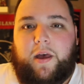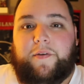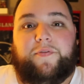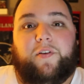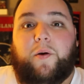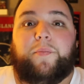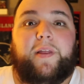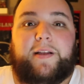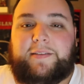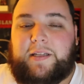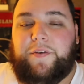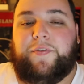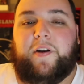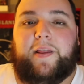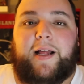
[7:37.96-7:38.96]
something's
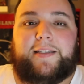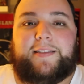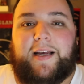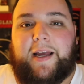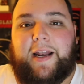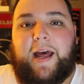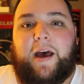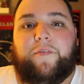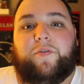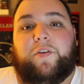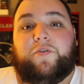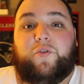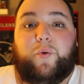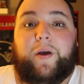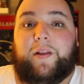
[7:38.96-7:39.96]
different in that second half.
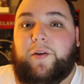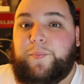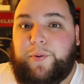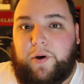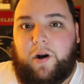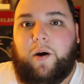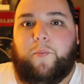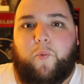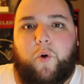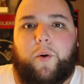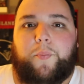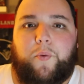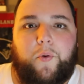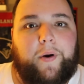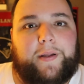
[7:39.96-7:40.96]
Does New England put up more
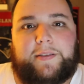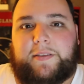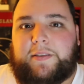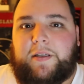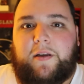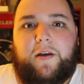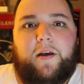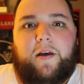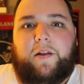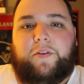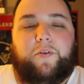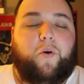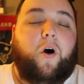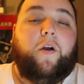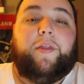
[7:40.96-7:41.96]
points?
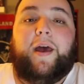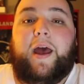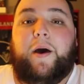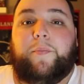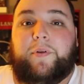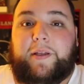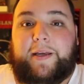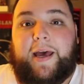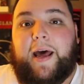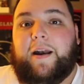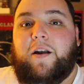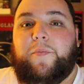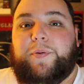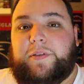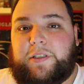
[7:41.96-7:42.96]
Are they able to get
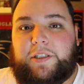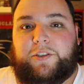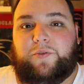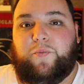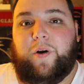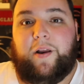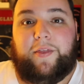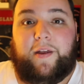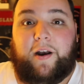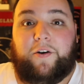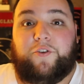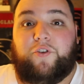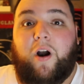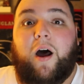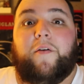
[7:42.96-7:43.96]
in a position where they're
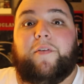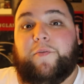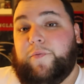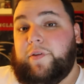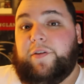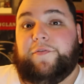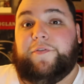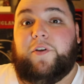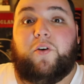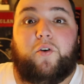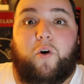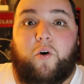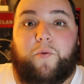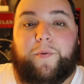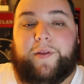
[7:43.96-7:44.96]
driving with a field
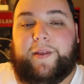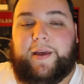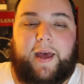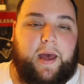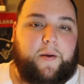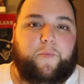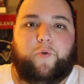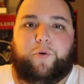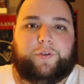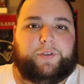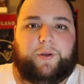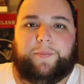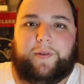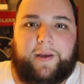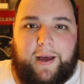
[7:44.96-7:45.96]
goal to win the game or
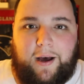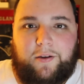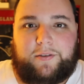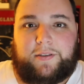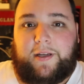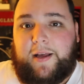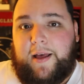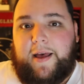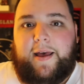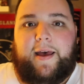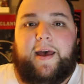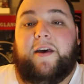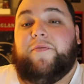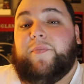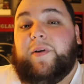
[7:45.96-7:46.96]
something else
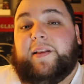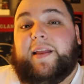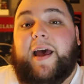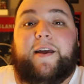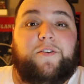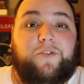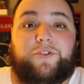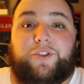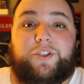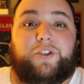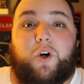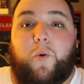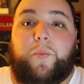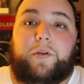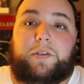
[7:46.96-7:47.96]
if McDaniels just
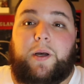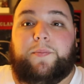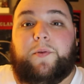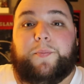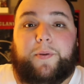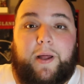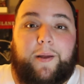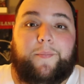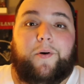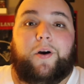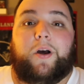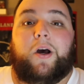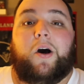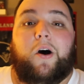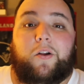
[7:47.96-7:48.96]
opens up the
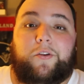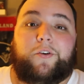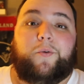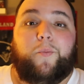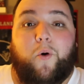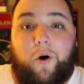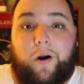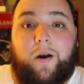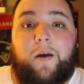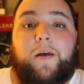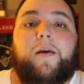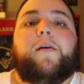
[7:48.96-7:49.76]
playbook a little more?